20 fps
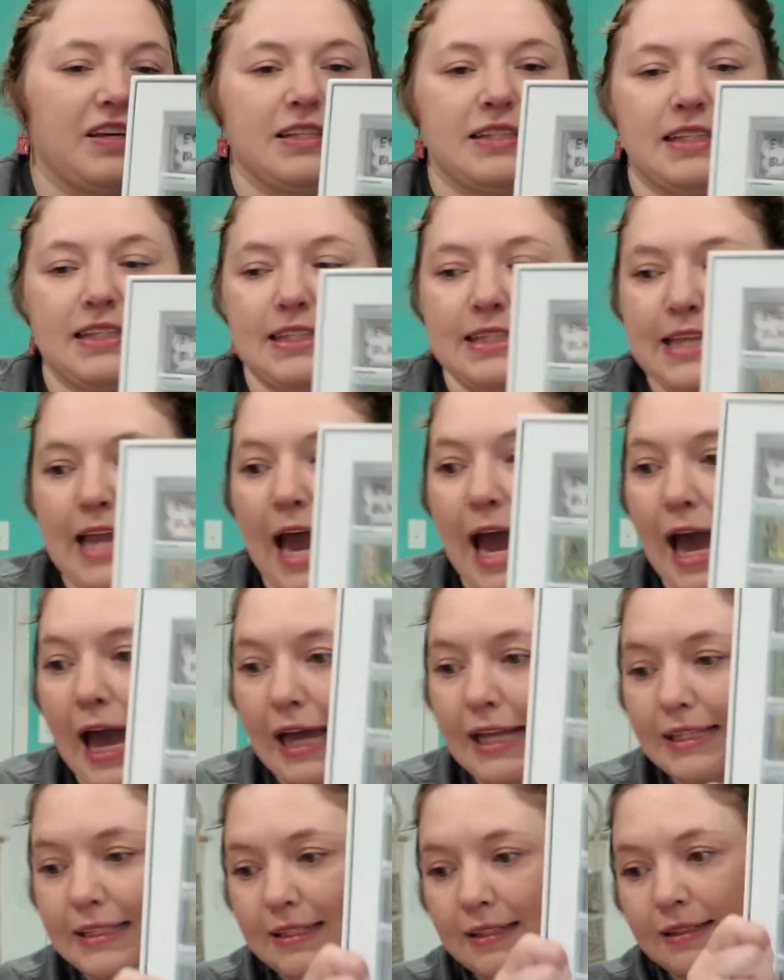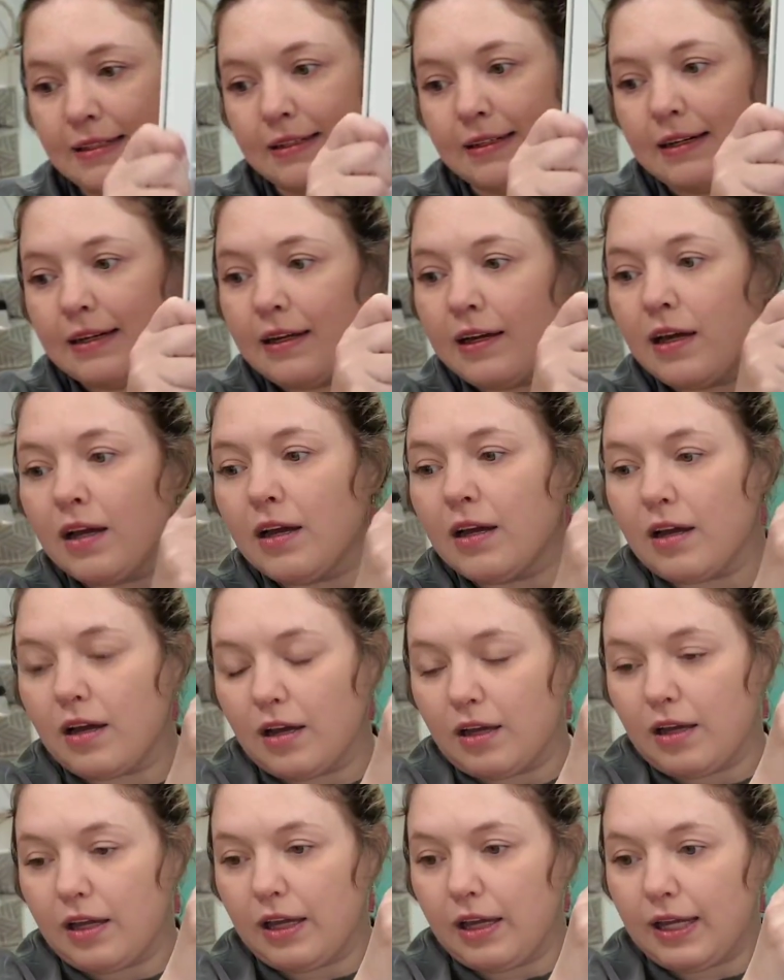this is not,
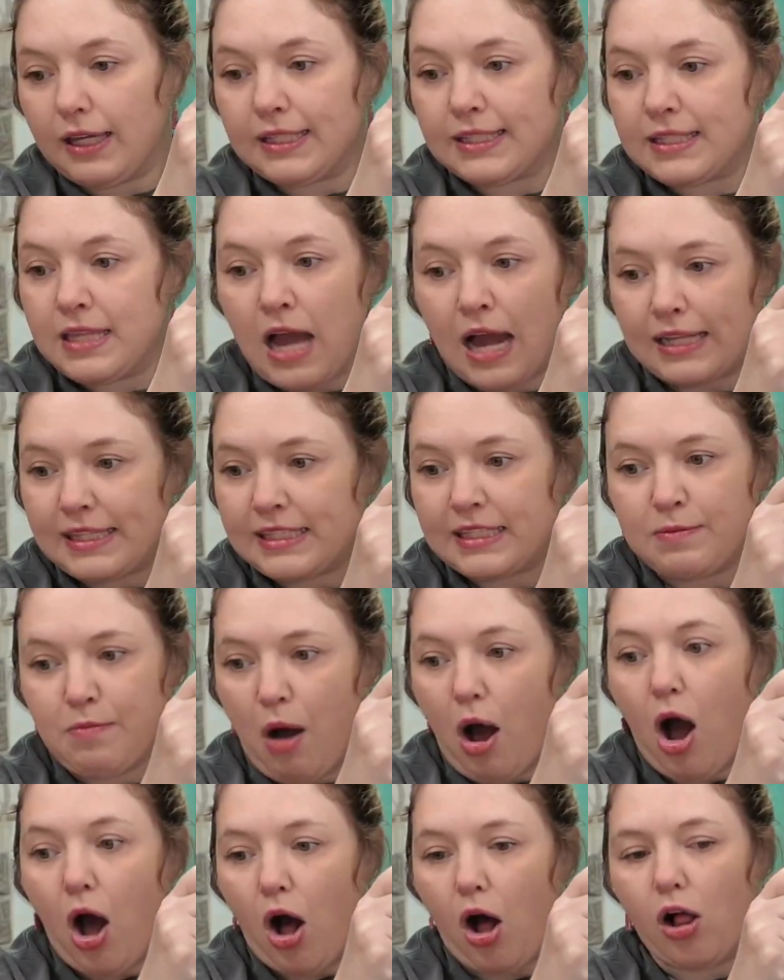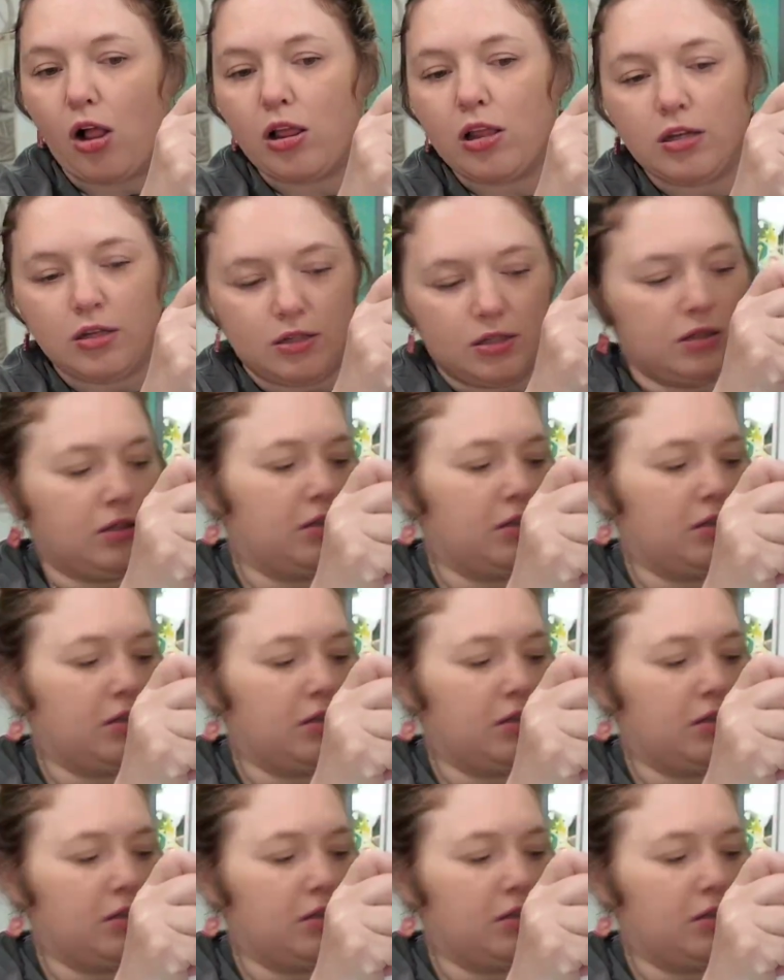it's not small.